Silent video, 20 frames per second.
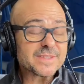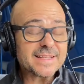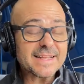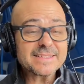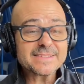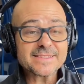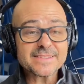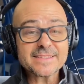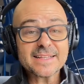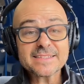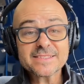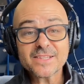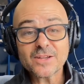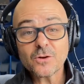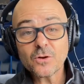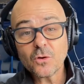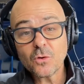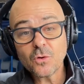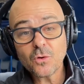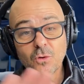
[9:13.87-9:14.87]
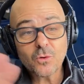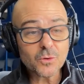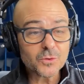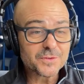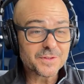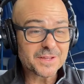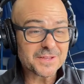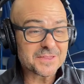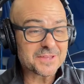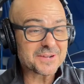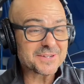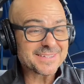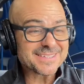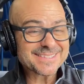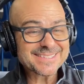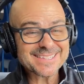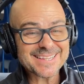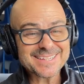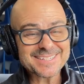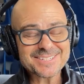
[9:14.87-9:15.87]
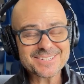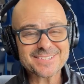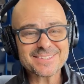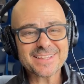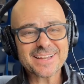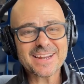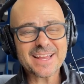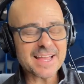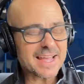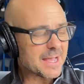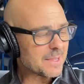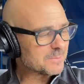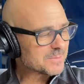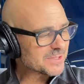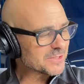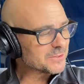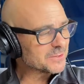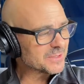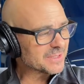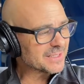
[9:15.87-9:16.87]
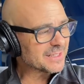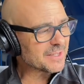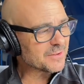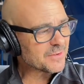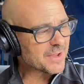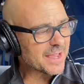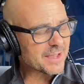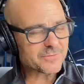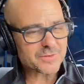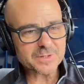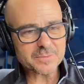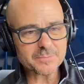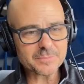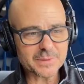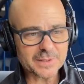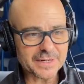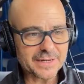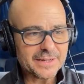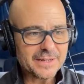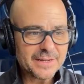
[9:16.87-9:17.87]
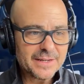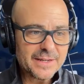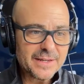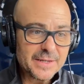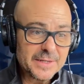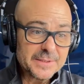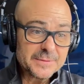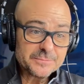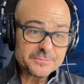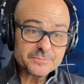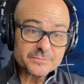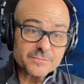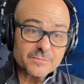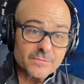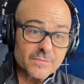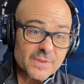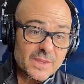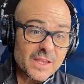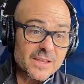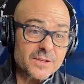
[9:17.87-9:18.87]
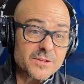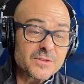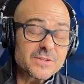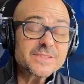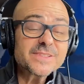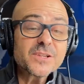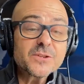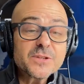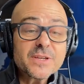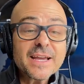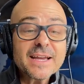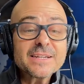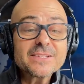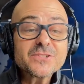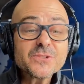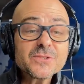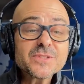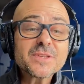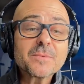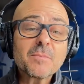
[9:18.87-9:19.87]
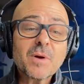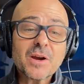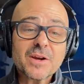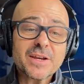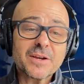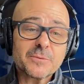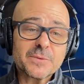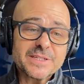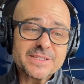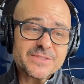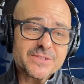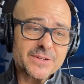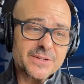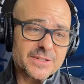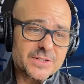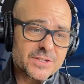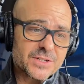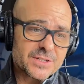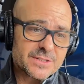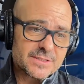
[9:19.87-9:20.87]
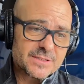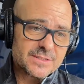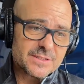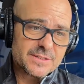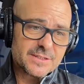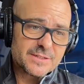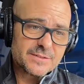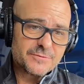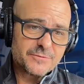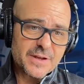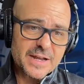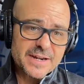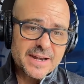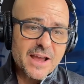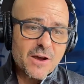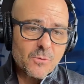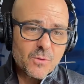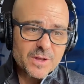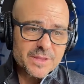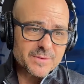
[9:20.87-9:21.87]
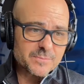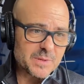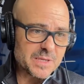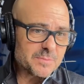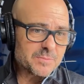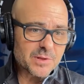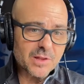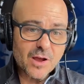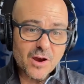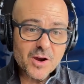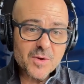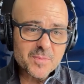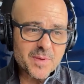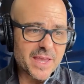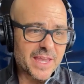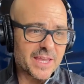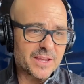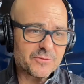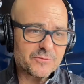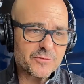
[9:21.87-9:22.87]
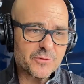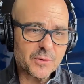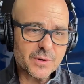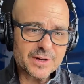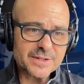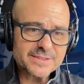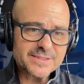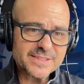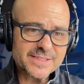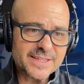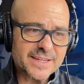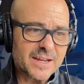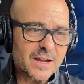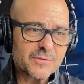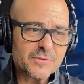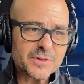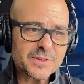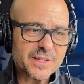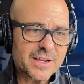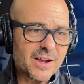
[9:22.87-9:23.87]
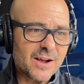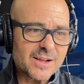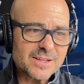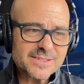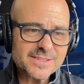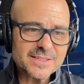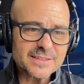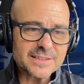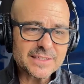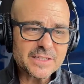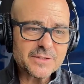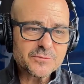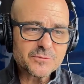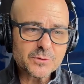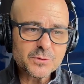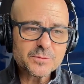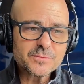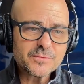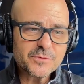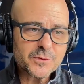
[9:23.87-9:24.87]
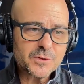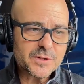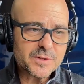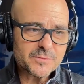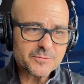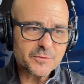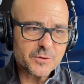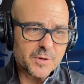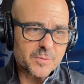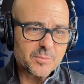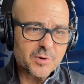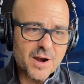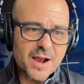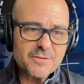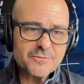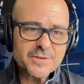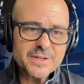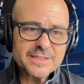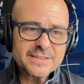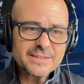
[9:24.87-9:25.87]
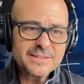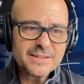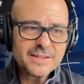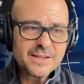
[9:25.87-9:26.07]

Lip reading: That's a whole nother discussion that I absolutely love having. But you got to do some market research. Find out what people are paying for. Does it cover the cost and leave room for a profit?